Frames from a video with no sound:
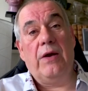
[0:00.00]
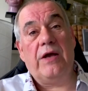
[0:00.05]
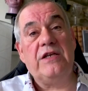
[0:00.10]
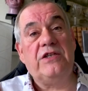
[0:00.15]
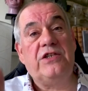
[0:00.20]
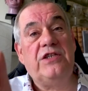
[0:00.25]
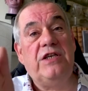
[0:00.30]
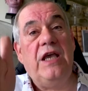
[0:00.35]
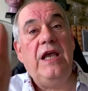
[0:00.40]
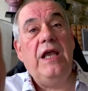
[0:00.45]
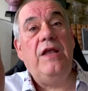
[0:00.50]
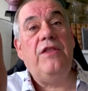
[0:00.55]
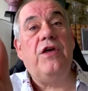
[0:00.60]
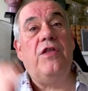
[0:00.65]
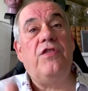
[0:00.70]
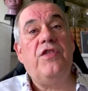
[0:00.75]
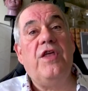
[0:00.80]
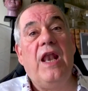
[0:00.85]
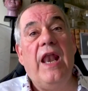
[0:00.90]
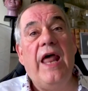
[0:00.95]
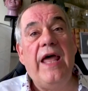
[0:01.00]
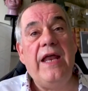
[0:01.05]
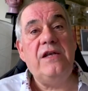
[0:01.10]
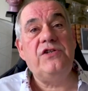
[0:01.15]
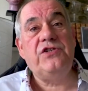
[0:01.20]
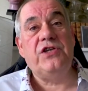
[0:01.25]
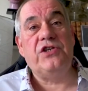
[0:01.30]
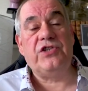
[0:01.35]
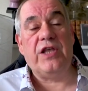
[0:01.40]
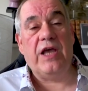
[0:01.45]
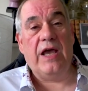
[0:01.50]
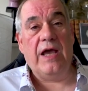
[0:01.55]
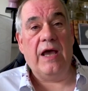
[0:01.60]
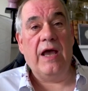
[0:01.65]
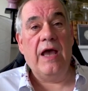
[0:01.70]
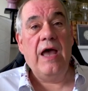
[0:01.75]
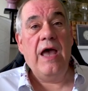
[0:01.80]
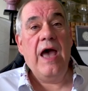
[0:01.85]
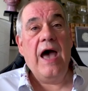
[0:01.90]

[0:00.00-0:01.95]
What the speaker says: I can see that the lens is there,